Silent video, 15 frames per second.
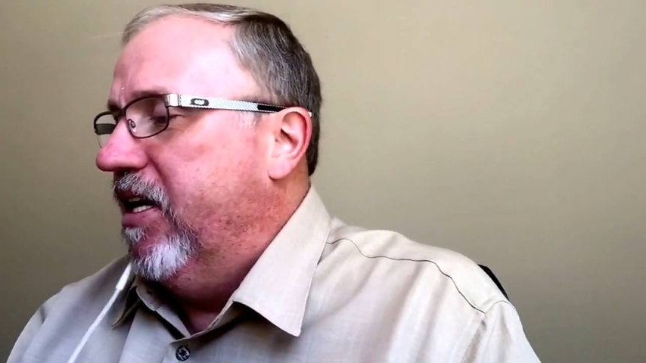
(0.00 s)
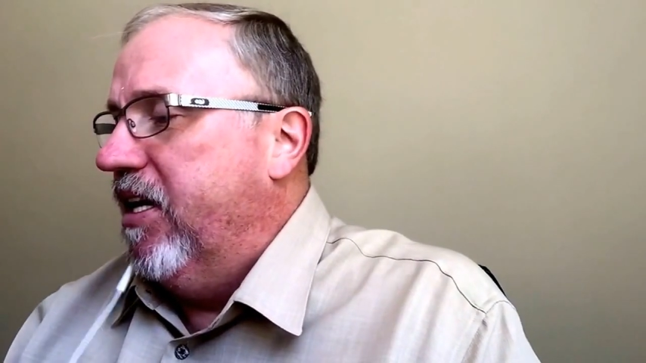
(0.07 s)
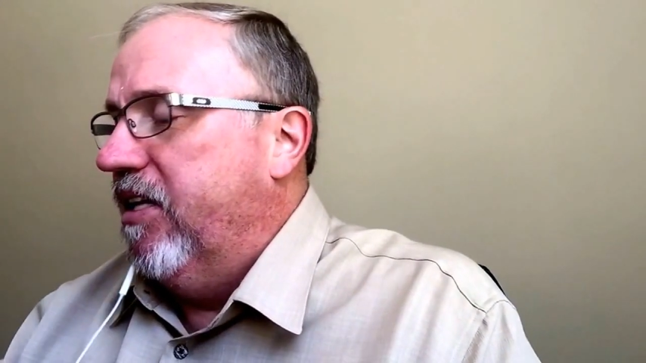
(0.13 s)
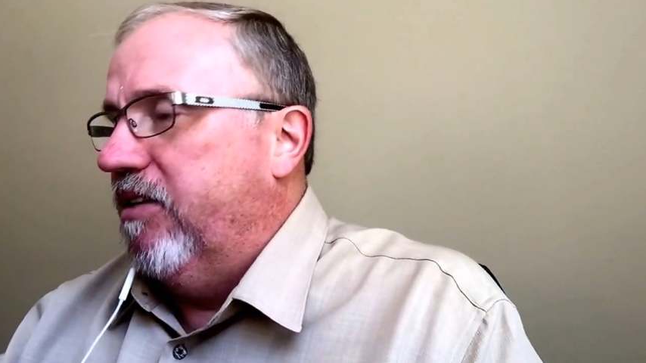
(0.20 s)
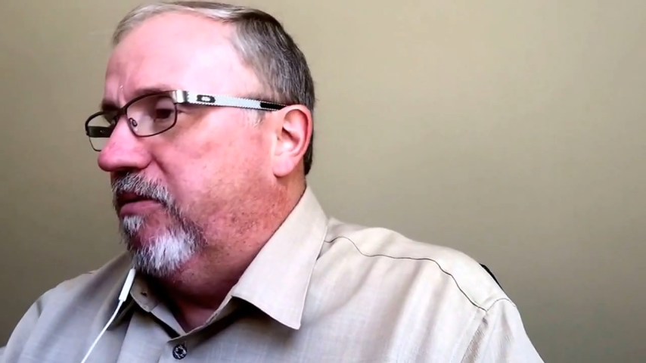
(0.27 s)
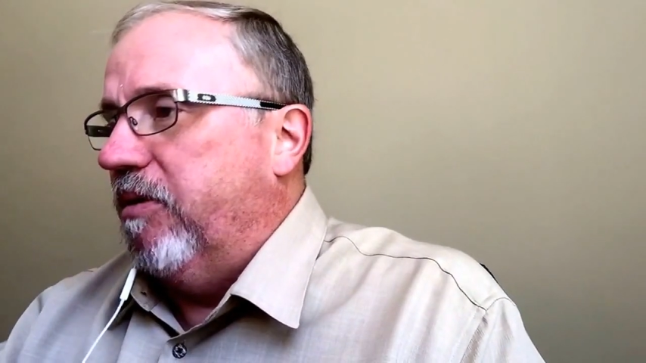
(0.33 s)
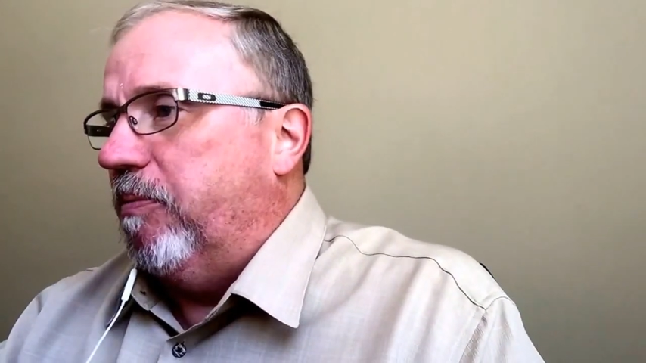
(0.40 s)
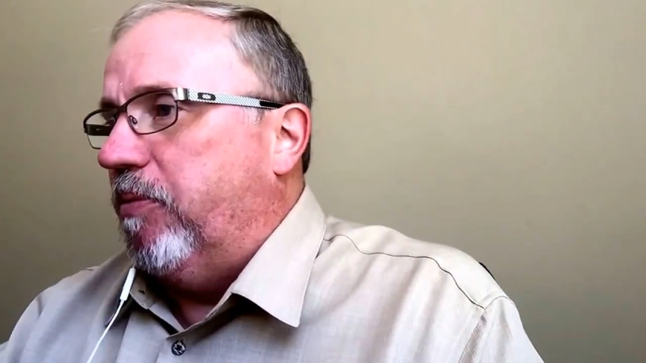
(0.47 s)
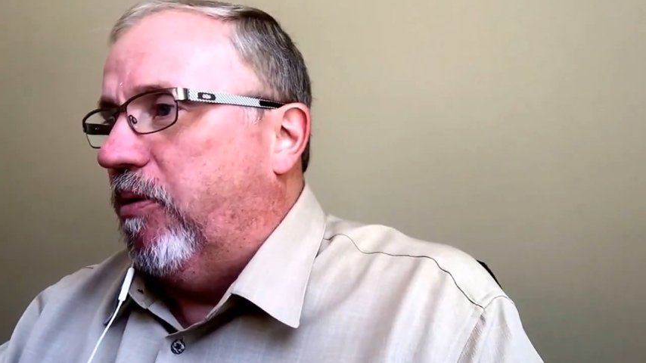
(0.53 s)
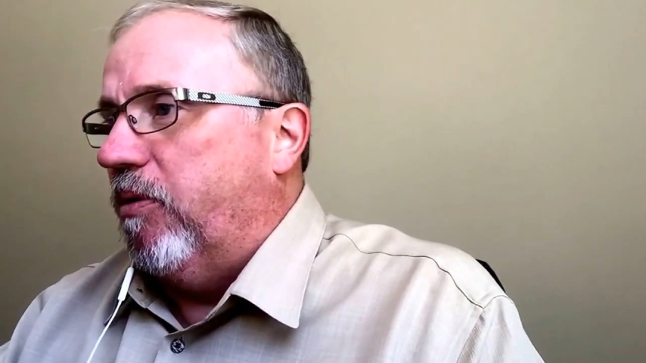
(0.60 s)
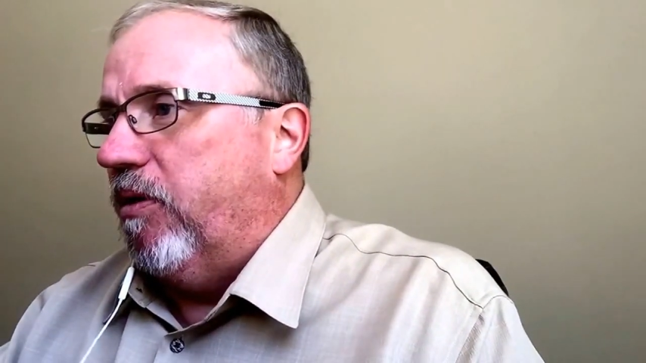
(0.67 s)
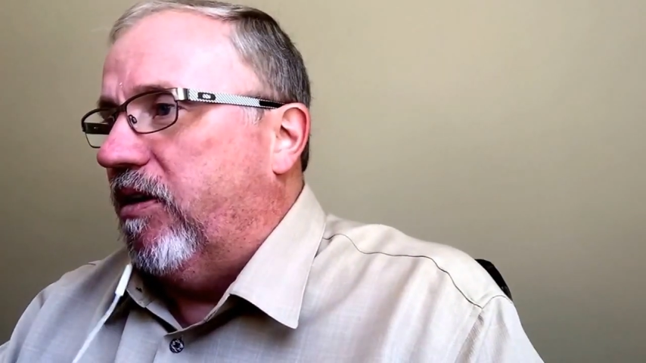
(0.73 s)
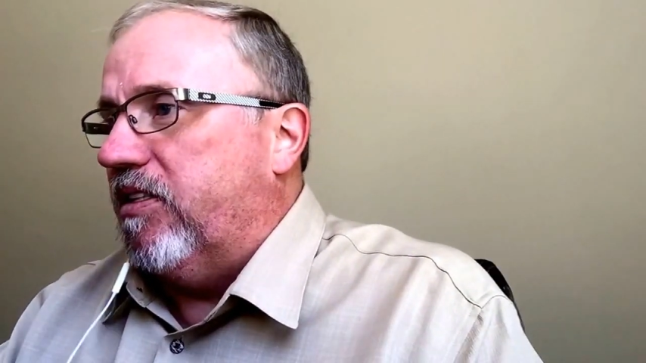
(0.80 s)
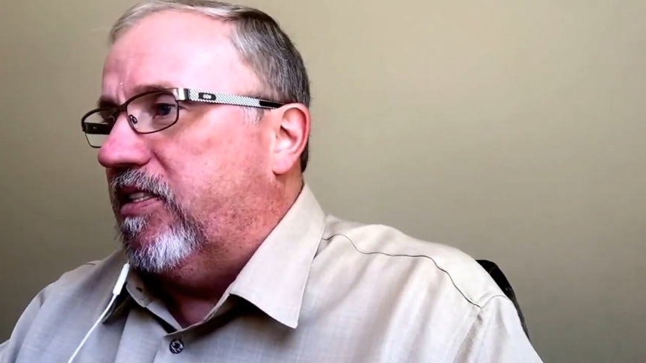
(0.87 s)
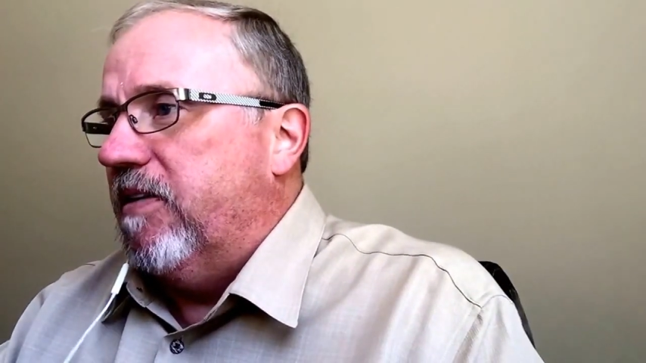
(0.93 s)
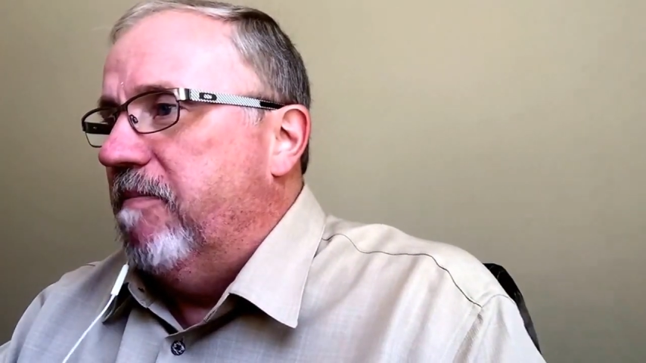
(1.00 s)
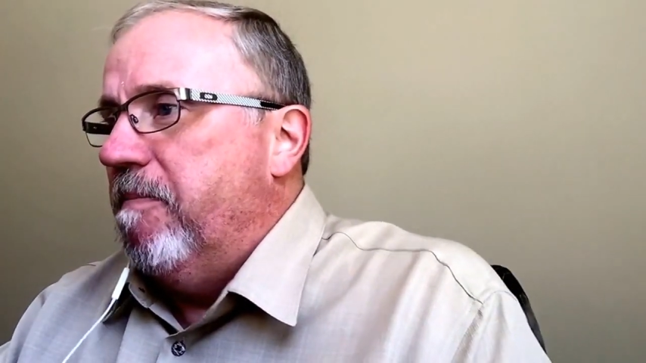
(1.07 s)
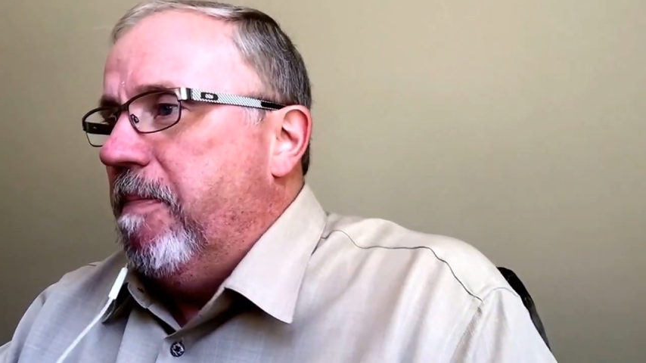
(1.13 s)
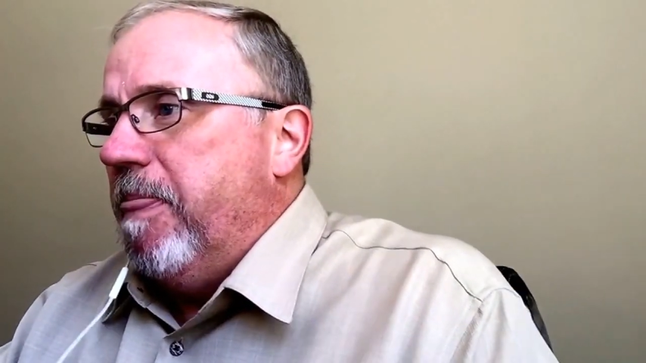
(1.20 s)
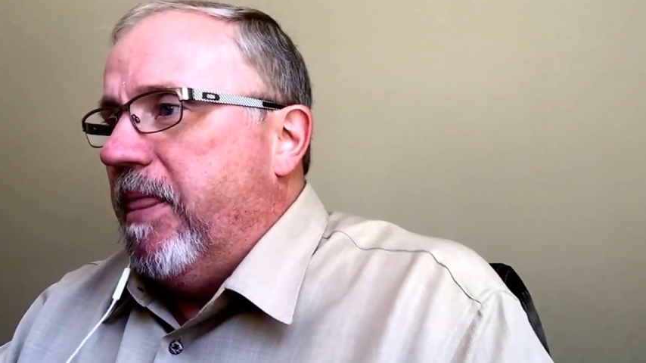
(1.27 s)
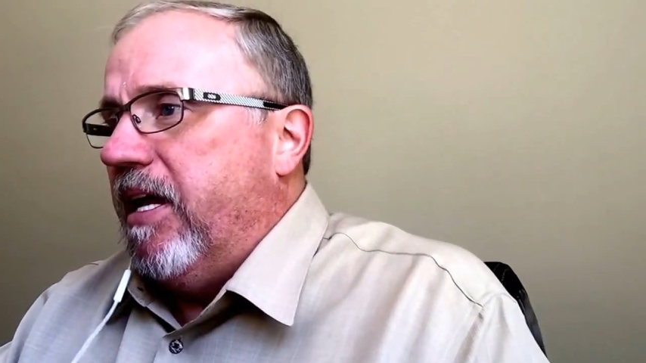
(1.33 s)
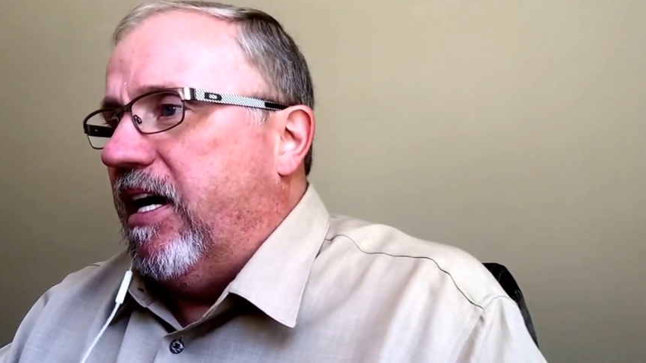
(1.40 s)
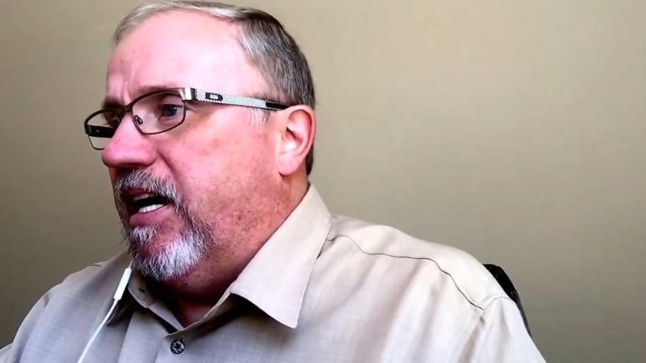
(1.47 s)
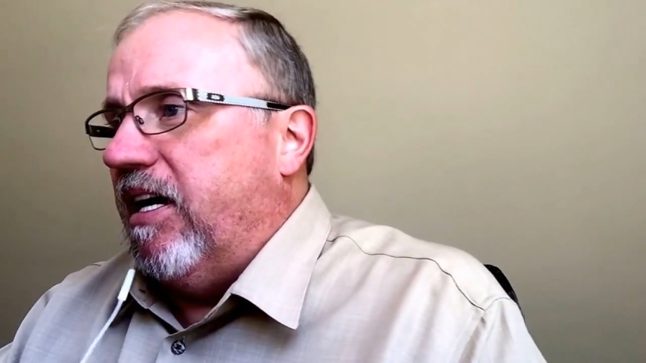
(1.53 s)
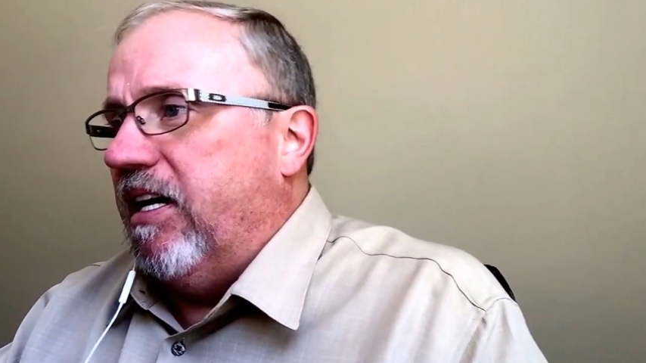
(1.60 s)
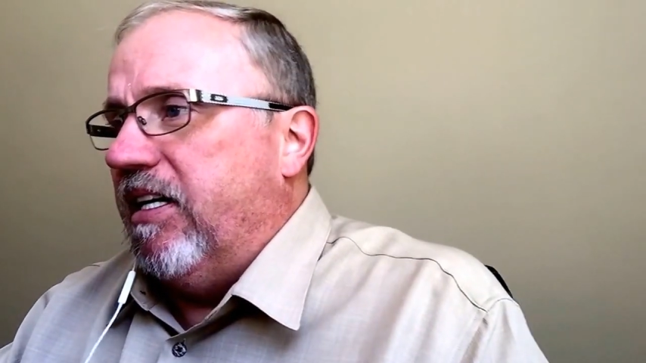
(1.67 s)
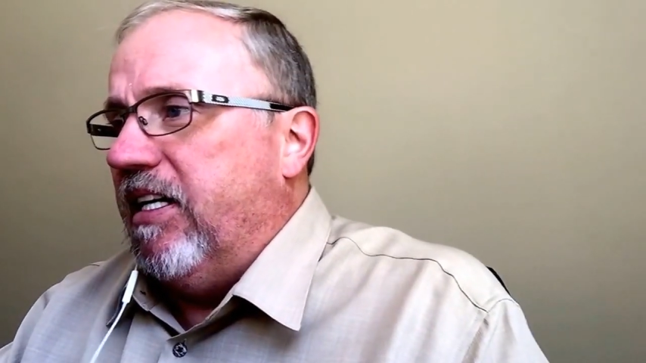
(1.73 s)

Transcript: the reports. Uh,